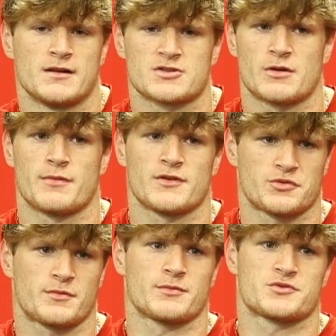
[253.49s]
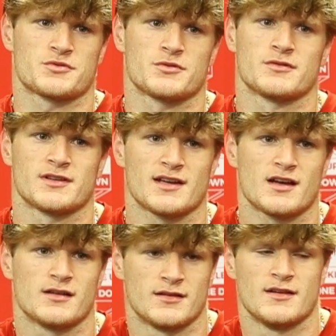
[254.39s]
It's going to be a dream come true,
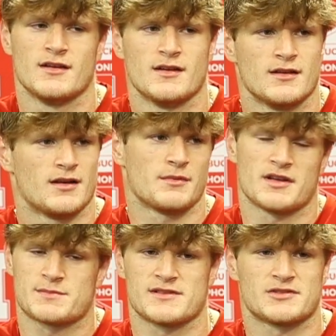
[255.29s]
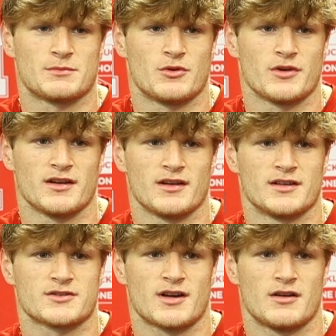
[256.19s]
yeah. I mean, I was basically born in a
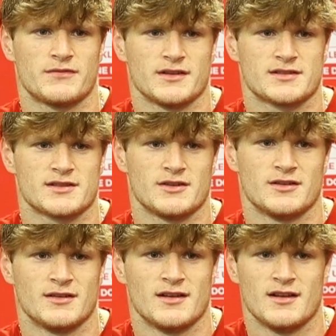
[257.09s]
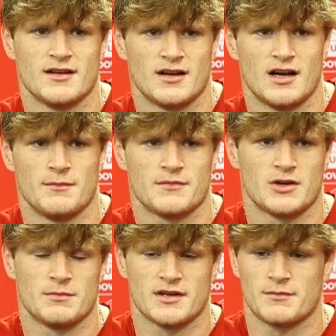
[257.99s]
Husker outfit, so.
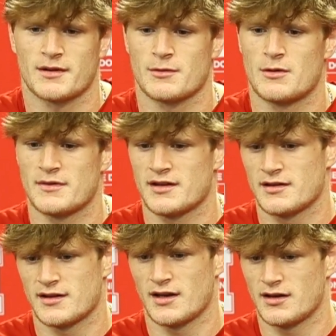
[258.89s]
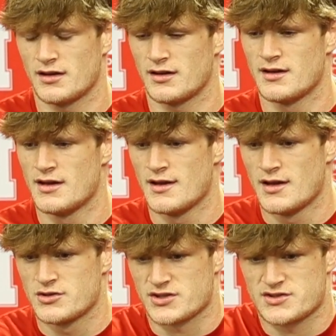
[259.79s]
It'll be a big moment and
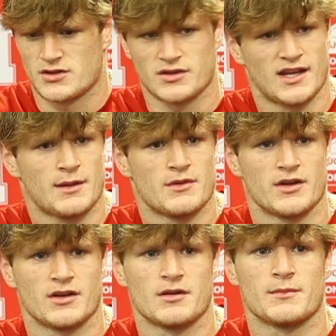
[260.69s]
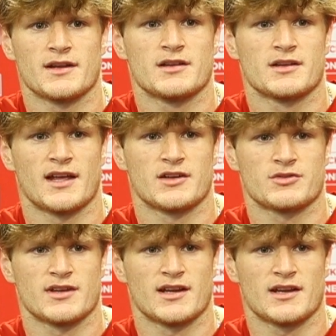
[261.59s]
just another game, though, you know what I mean? Can't
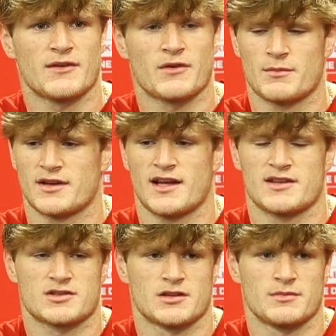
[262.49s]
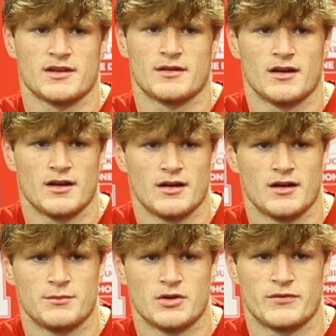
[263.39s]
treat it any different, but yeah, it's going to be
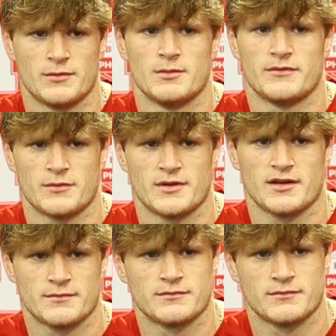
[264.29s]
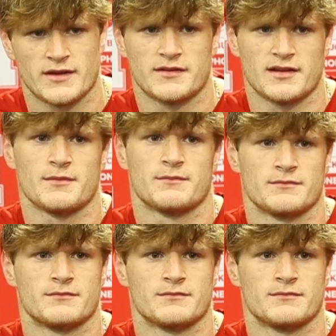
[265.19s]
a beautiful moment for me and the team.